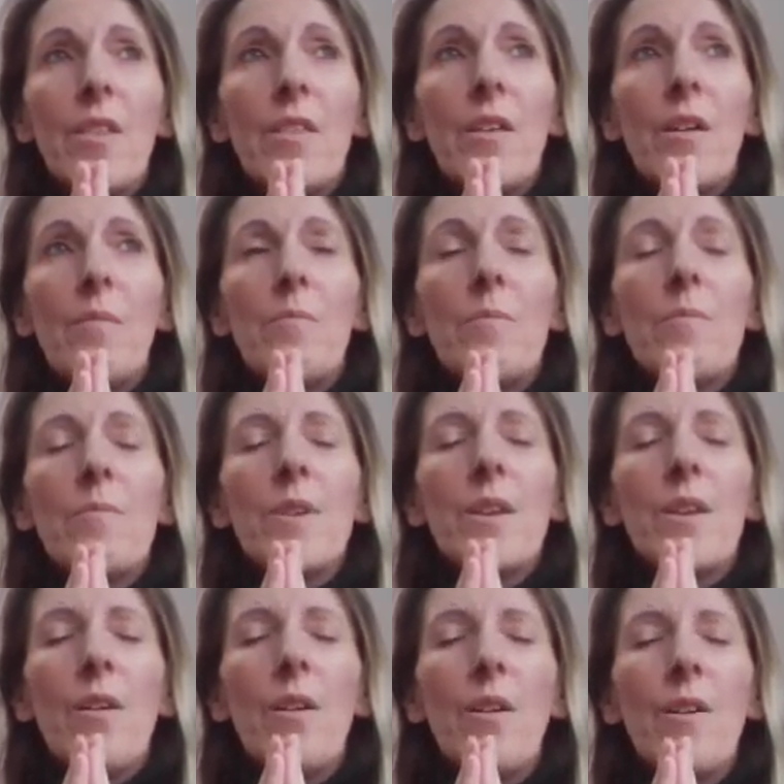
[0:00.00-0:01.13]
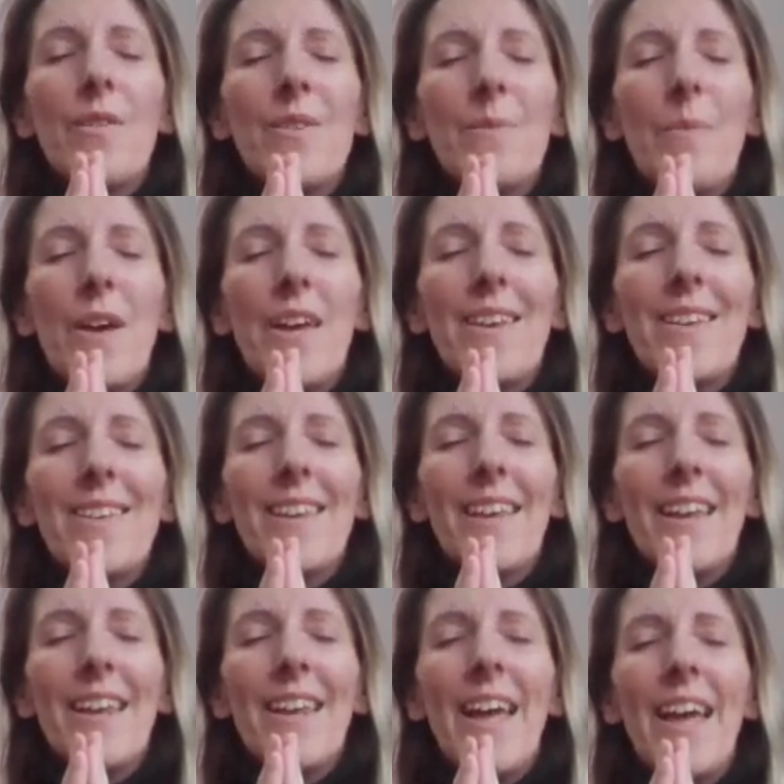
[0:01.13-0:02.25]
Thumbs in heart space to
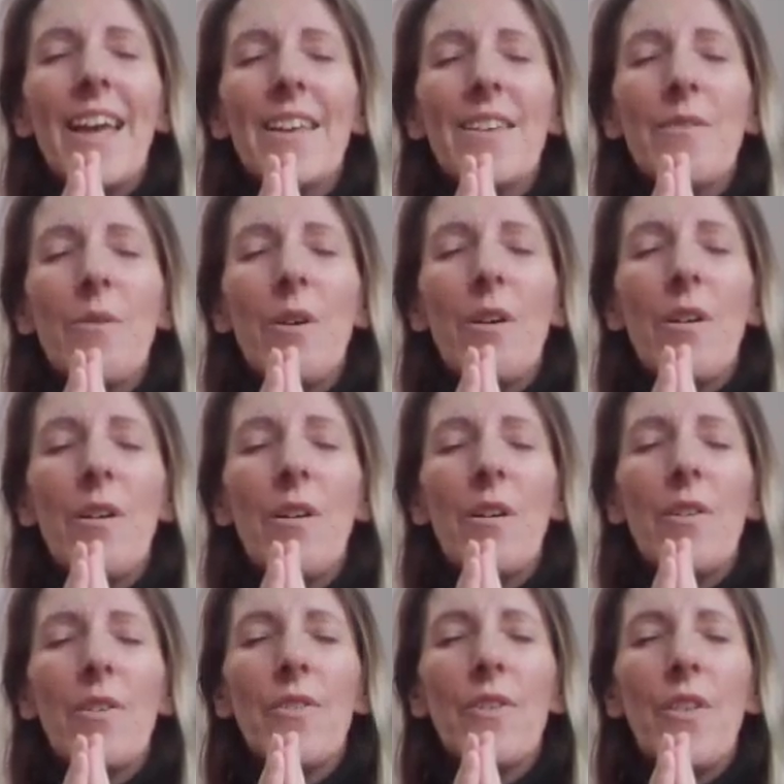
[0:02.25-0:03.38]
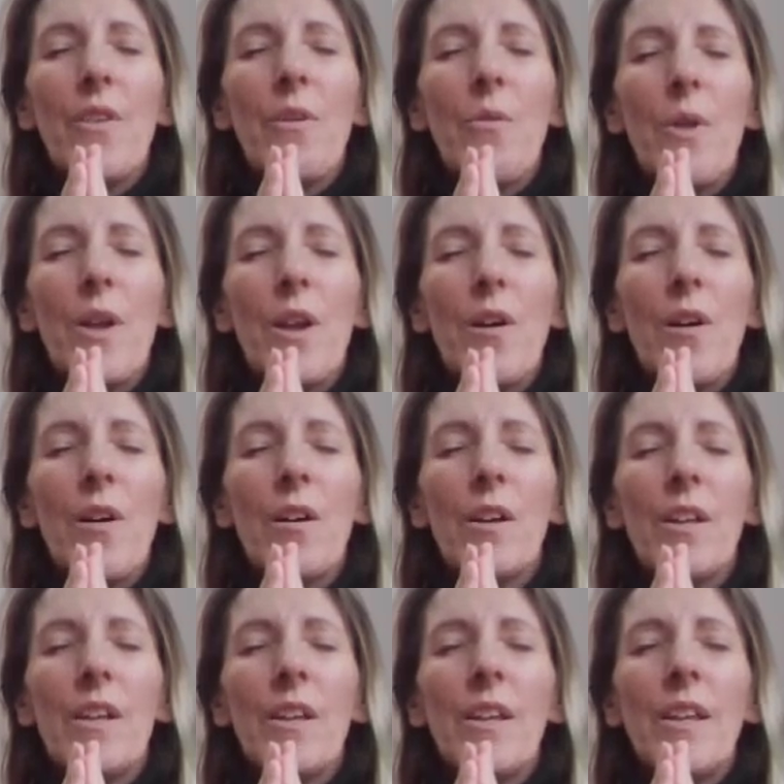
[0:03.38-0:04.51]
connect to our heart so that we are
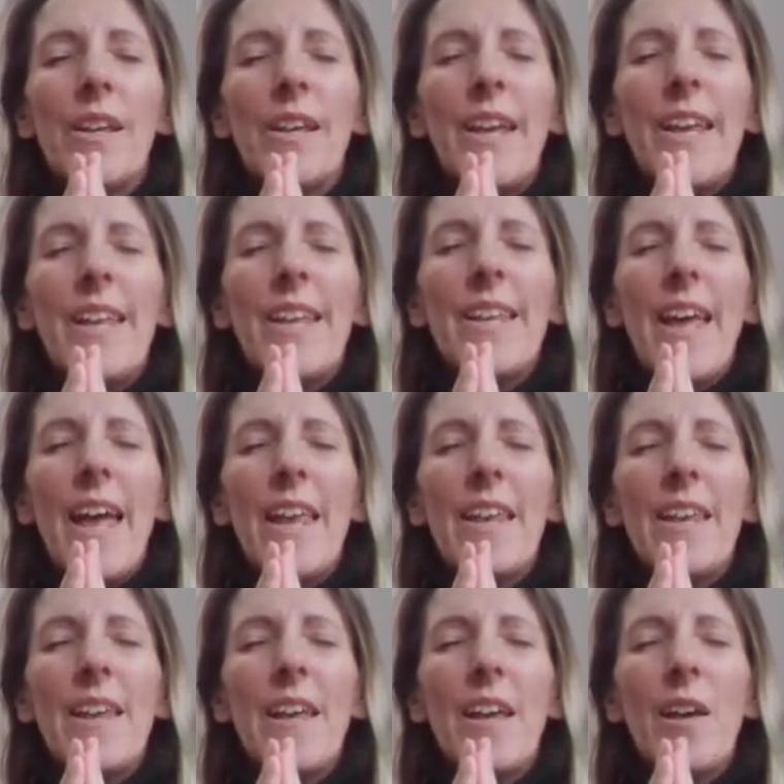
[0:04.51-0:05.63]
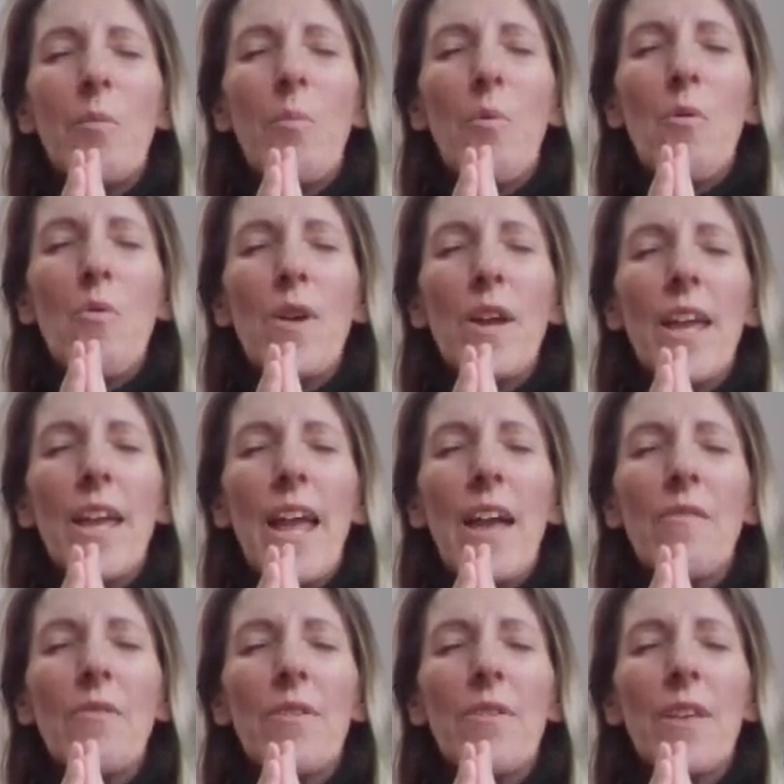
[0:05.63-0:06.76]
intending and bringing
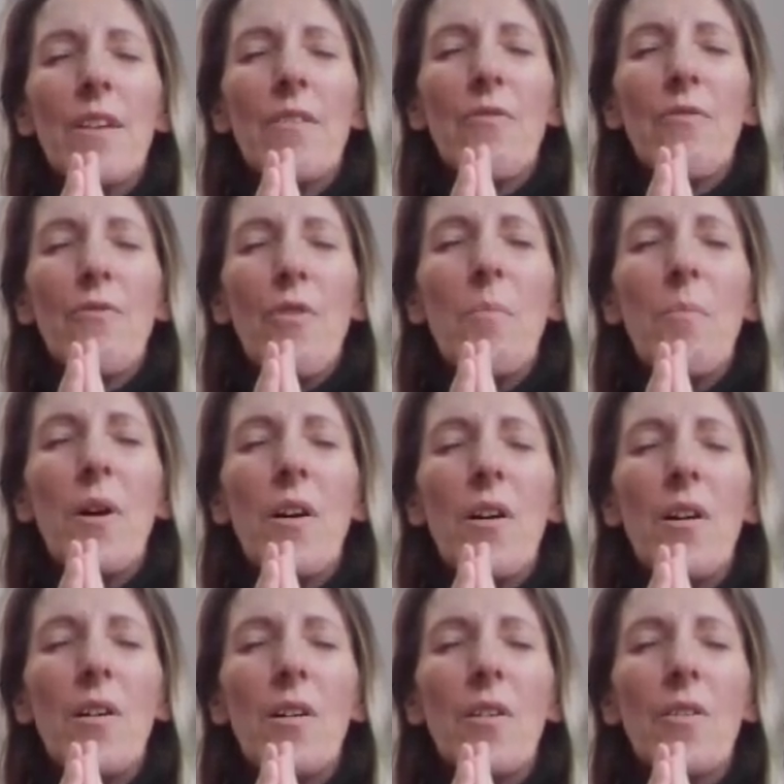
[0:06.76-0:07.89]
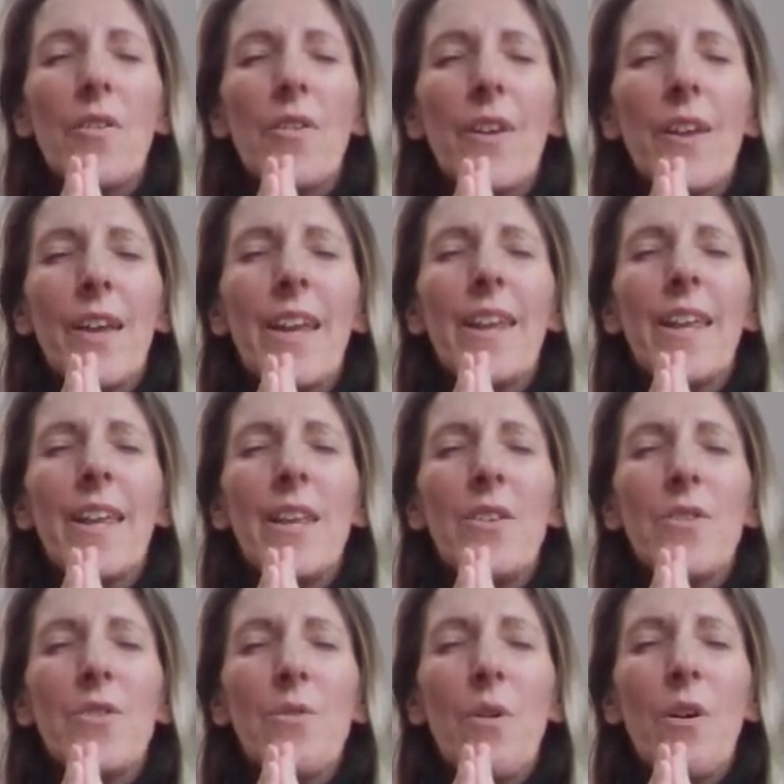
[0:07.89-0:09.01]
everything from our heart and
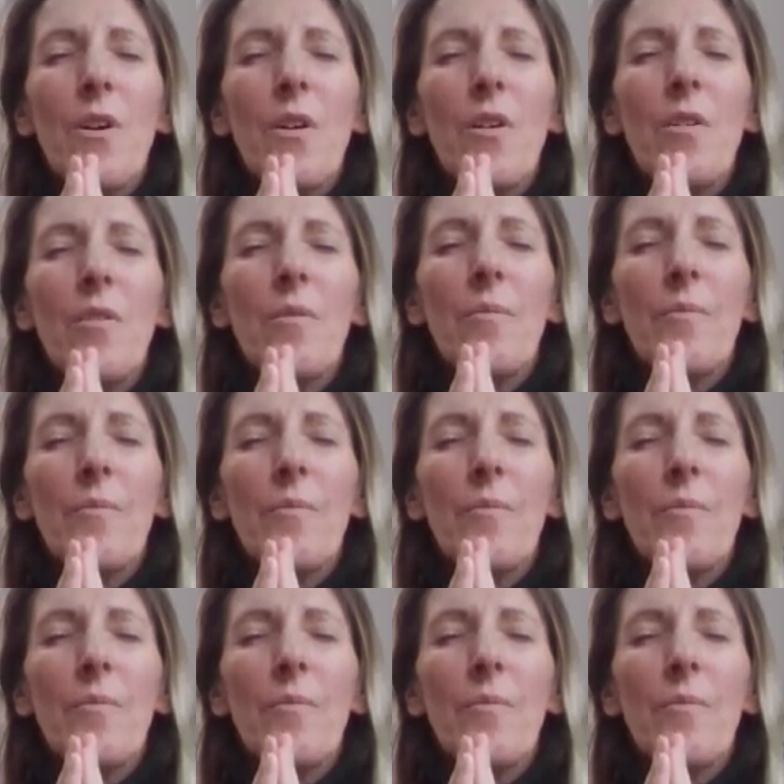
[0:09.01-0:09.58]
into our heart.